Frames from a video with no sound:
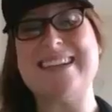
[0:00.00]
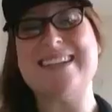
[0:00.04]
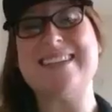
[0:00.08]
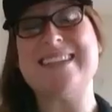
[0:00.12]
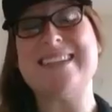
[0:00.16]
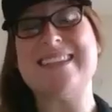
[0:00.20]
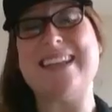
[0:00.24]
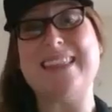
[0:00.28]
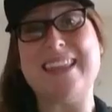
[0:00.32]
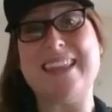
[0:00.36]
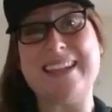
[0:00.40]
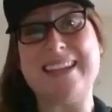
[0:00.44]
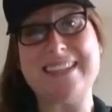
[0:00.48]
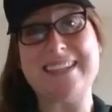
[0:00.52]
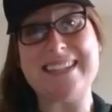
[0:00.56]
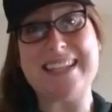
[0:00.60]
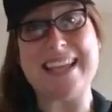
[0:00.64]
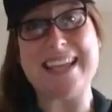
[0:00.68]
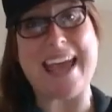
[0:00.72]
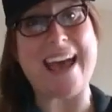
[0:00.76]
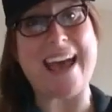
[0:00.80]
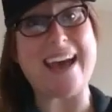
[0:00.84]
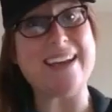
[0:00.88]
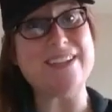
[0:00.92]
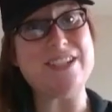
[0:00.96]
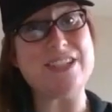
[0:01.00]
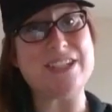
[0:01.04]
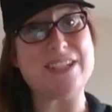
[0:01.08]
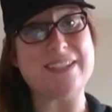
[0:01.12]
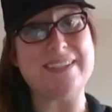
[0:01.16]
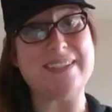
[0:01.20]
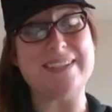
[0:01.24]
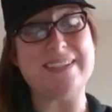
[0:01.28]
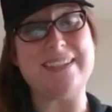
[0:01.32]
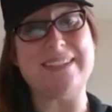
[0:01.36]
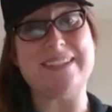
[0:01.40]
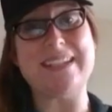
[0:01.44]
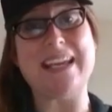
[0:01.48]
I'd like to add
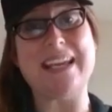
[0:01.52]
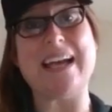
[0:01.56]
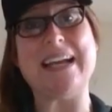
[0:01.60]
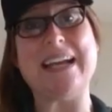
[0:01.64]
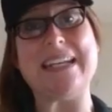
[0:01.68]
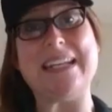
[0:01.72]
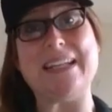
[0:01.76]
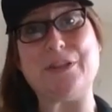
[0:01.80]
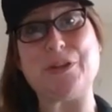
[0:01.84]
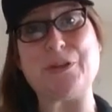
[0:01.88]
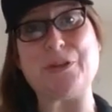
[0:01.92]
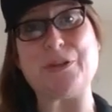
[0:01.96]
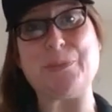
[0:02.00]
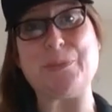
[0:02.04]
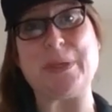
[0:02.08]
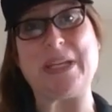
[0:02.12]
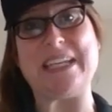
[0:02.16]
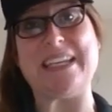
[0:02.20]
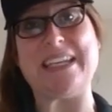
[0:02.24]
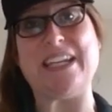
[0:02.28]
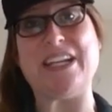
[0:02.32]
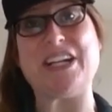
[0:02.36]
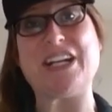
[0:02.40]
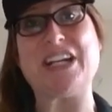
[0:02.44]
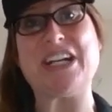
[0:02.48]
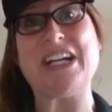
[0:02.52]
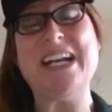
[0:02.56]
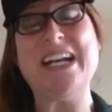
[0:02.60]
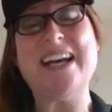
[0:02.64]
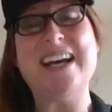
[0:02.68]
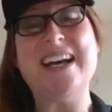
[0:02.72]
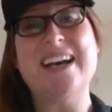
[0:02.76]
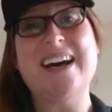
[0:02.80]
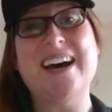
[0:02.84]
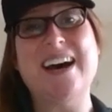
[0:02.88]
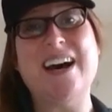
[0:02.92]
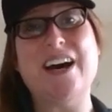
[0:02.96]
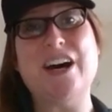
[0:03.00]
just a tiny little bit here.
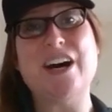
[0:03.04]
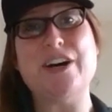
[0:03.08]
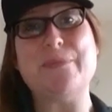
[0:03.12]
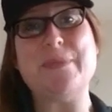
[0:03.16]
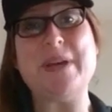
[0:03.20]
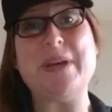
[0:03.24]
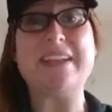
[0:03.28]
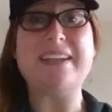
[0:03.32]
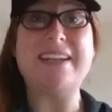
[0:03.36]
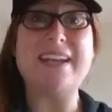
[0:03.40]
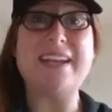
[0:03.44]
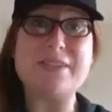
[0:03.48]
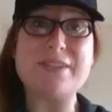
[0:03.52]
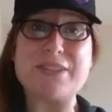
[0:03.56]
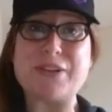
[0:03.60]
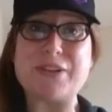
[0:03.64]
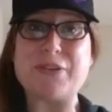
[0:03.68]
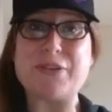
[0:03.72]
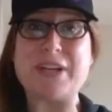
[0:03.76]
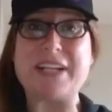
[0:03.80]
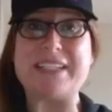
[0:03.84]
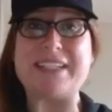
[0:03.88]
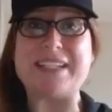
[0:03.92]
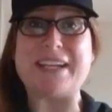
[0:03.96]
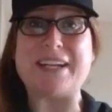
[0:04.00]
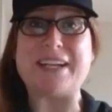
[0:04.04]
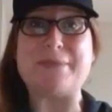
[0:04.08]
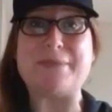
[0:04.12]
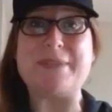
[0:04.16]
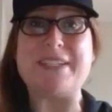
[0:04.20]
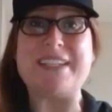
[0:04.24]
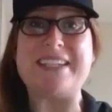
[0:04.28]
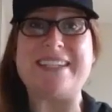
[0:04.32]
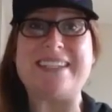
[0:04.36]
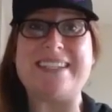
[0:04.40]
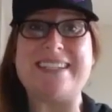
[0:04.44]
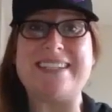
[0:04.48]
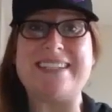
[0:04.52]
And now's a great time
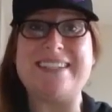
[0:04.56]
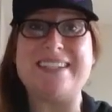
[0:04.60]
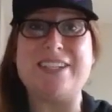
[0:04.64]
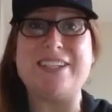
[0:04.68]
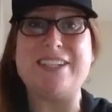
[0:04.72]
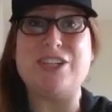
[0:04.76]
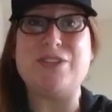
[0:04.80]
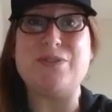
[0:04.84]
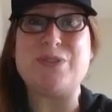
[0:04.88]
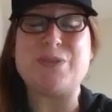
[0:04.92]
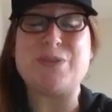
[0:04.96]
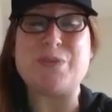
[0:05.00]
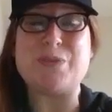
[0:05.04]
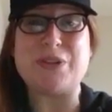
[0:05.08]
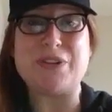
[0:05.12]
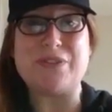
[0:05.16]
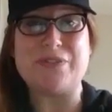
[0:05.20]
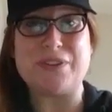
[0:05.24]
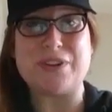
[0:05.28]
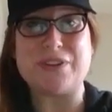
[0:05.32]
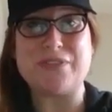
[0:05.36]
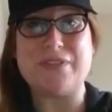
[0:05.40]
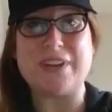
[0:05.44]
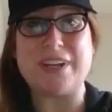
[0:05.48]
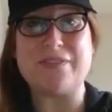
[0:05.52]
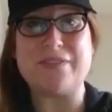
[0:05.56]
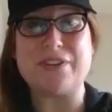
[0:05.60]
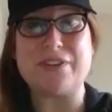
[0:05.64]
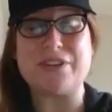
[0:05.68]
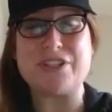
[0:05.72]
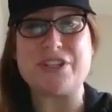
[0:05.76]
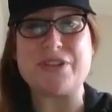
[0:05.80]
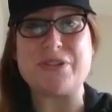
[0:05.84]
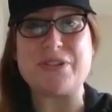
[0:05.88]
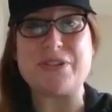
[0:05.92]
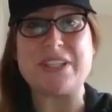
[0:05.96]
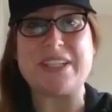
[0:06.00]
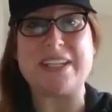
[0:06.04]
to use one of our favorite
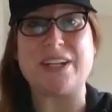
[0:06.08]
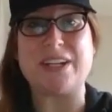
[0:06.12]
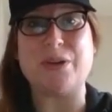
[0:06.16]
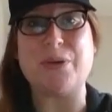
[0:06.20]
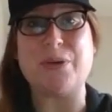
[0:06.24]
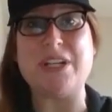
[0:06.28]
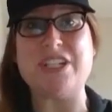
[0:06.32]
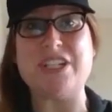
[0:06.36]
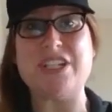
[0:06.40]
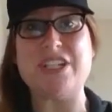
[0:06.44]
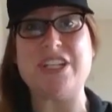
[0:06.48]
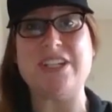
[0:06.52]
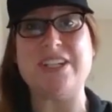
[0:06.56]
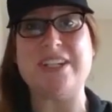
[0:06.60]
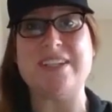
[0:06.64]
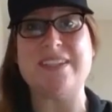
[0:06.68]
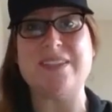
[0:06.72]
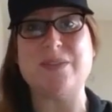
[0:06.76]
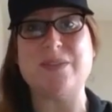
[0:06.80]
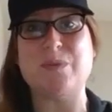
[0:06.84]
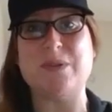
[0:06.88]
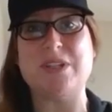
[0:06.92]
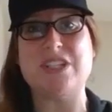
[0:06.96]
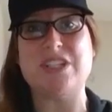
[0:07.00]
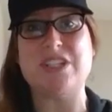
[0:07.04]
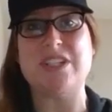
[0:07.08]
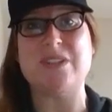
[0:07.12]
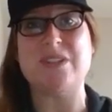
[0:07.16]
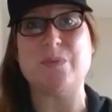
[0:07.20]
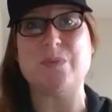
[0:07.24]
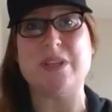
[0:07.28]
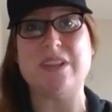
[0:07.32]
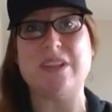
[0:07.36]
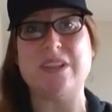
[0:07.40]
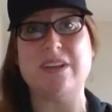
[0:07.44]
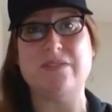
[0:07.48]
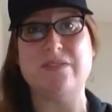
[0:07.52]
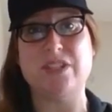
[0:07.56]
jokes at CoinGenius, which is
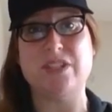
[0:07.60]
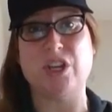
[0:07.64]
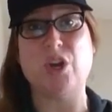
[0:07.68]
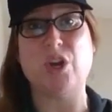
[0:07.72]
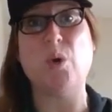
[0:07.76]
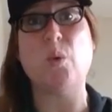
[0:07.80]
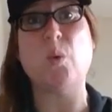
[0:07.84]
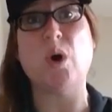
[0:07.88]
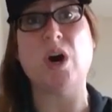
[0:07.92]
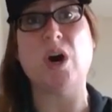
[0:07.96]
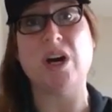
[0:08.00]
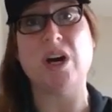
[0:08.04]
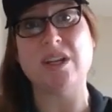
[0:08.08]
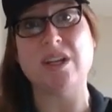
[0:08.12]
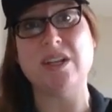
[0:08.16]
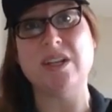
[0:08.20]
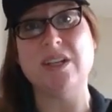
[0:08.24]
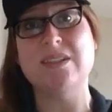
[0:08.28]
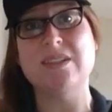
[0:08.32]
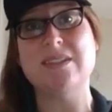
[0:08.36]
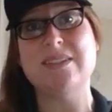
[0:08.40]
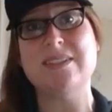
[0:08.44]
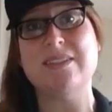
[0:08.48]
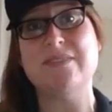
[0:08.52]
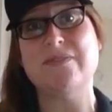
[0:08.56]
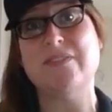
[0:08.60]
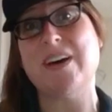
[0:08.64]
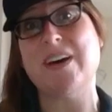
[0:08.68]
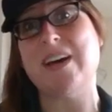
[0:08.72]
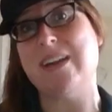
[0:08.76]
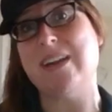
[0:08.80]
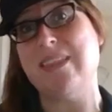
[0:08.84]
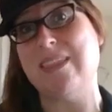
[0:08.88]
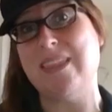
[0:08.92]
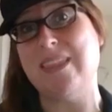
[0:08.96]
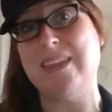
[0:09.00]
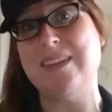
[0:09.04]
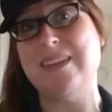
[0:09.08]
we love to
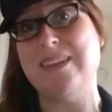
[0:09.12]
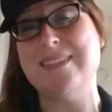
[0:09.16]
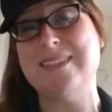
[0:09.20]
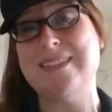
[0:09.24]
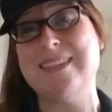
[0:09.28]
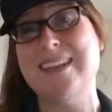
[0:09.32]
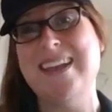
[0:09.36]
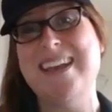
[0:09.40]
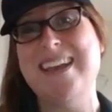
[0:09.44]
quantify things.